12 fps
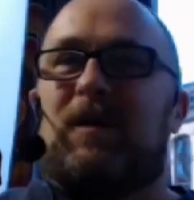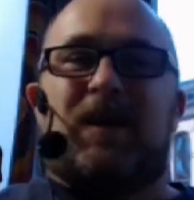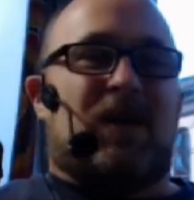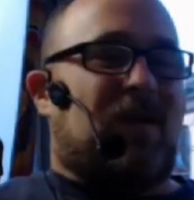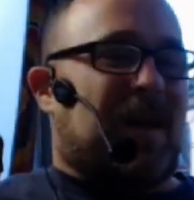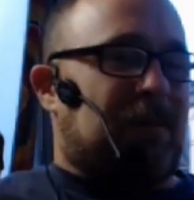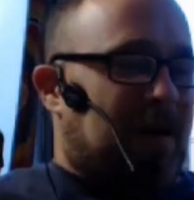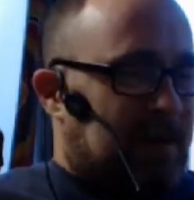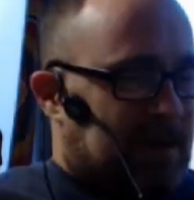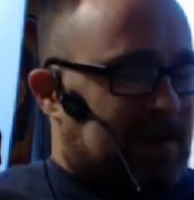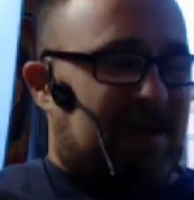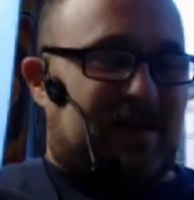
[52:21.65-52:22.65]
You know what I mean?
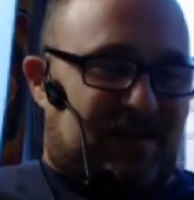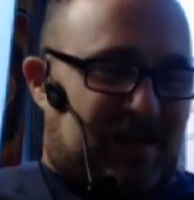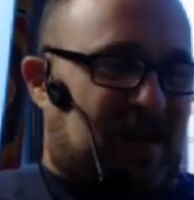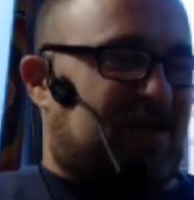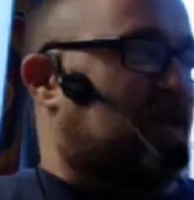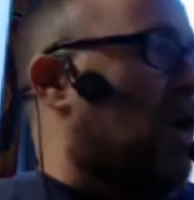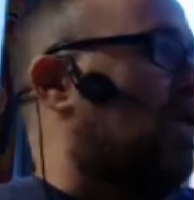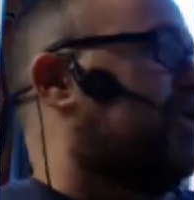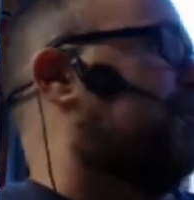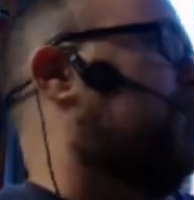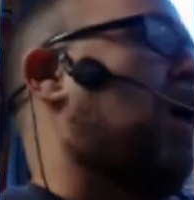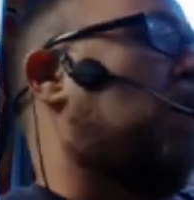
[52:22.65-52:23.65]
Because it uh, solves
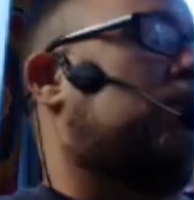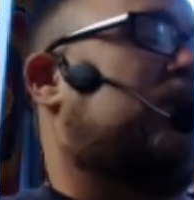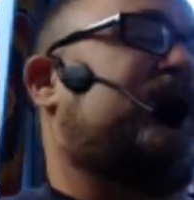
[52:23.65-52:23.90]
the problem